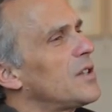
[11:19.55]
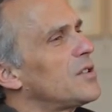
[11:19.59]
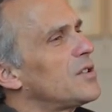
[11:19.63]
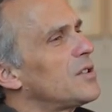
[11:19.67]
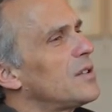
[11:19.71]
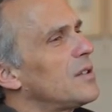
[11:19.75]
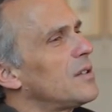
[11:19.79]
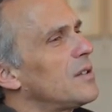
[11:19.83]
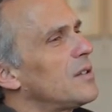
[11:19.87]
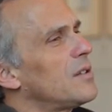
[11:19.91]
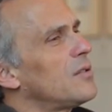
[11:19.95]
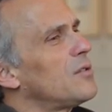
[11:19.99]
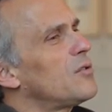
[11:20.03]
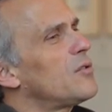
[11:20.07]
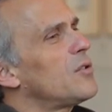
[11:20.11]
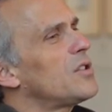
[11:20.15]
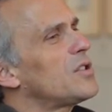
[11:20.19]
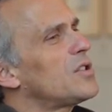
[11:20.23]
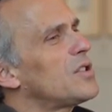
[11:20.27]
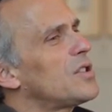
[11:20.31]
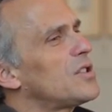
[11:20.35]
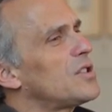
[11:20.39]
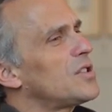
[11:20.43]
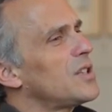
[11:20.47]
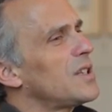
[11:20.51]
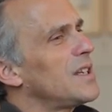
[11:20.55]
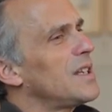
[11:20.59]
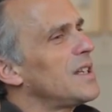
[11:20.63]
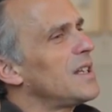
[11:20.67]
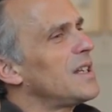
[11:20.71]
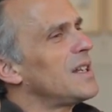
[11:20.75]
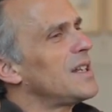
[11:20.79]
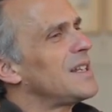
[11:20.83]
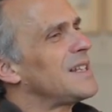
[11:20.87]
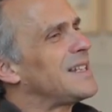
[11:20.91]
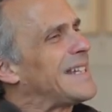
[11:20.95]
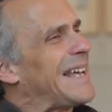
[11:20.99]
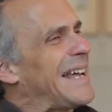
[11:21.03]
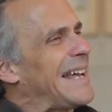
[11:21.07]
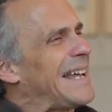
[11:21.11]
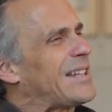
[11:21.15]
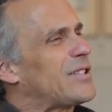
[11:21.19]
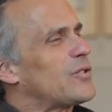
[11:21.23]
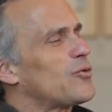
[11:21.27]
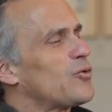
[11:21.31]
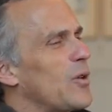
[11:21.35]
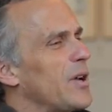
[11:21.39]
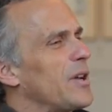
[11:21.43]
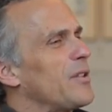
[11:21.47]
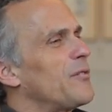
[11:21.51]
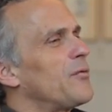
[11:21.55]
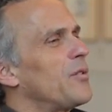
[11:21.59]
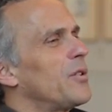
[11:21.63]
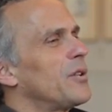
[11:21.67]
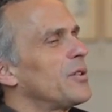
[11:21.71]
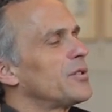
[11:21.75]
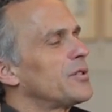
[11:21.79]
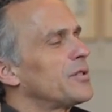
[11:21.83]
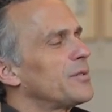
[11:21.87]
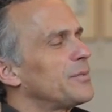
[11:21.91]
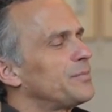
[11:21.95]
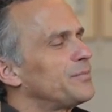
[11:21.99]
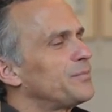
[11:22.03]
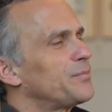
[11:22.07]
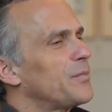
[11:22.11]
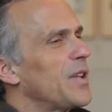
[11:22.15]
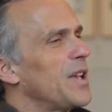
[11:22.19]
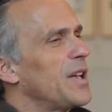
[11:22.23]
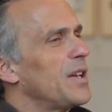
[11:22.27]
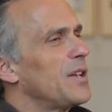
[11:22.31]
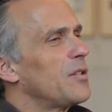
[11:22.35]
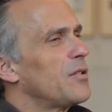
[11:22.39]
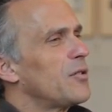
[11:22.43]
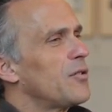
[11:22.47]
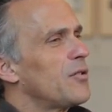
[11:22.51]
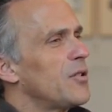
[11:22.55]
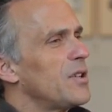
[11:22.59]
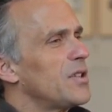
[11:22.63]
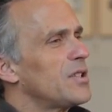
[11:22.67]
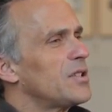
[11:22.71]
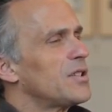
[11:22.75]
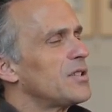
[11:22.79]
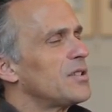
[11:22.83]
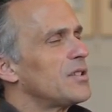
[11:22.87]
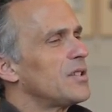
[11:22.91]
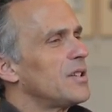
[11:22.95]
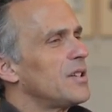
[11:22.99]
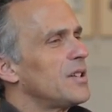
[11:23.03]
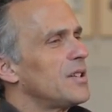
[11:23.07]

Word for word: increases in intense rainfalls. Increases in